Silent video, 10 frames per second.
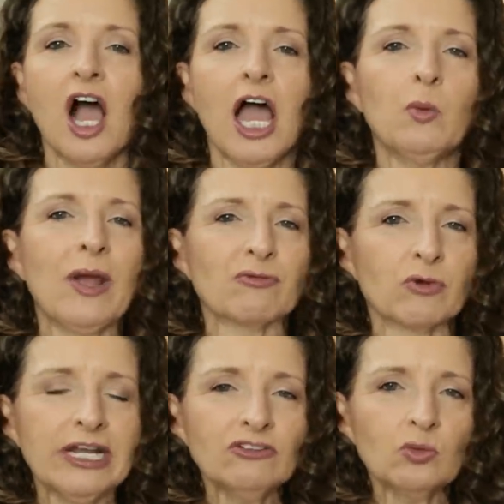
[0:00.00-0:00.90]
I went
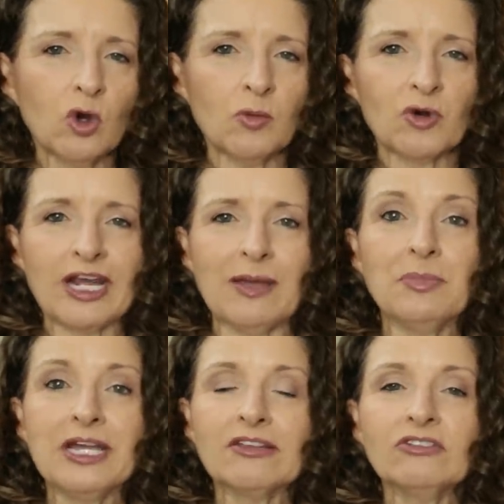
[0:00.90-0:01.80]
right to Walmart
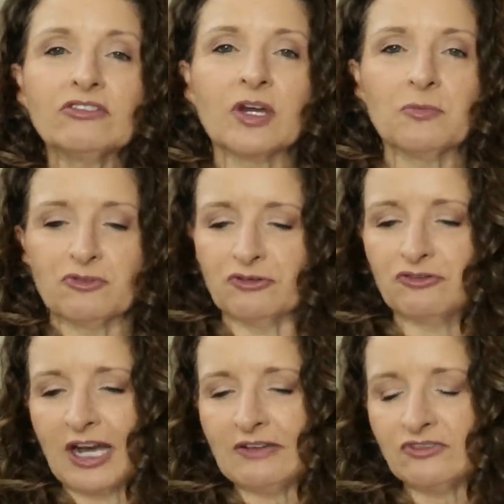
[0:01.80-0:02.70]
and picked this up for
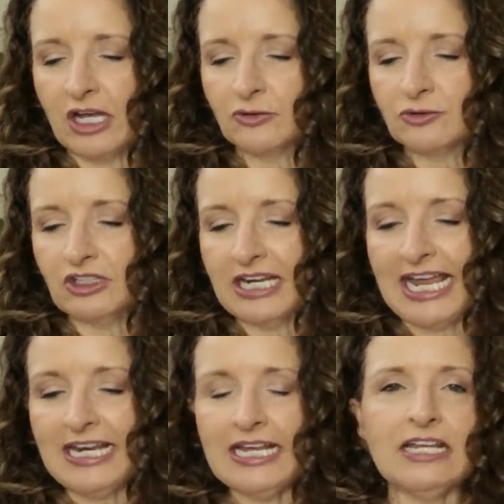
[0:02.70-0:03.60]

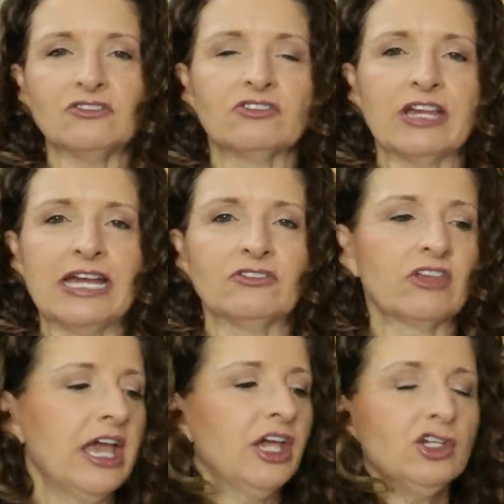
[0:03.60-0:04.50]
$5.88.
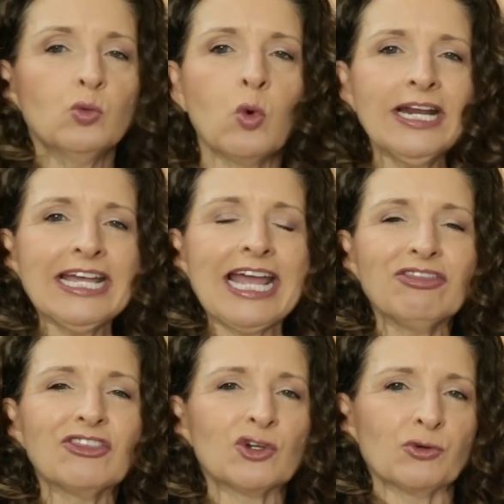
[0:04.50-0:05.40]
You want to
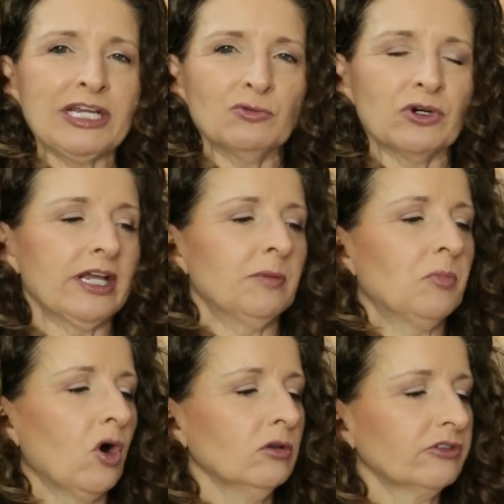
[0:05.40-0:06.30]
get the green one, and
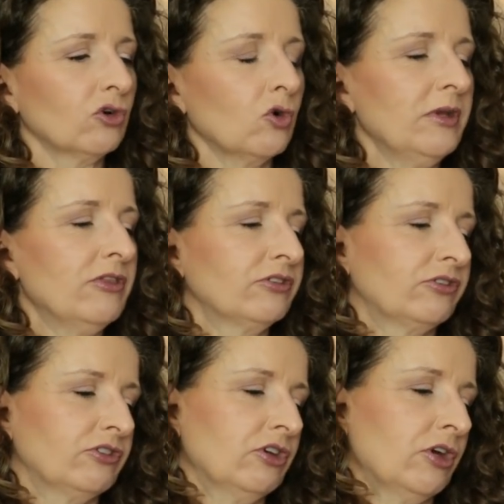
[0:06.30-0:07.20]
Paula told me
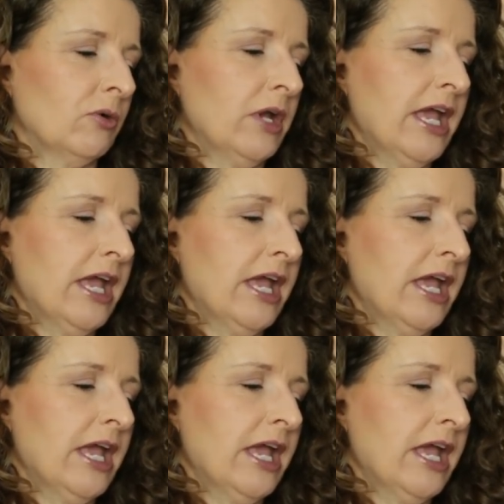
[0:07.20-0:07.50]
this too.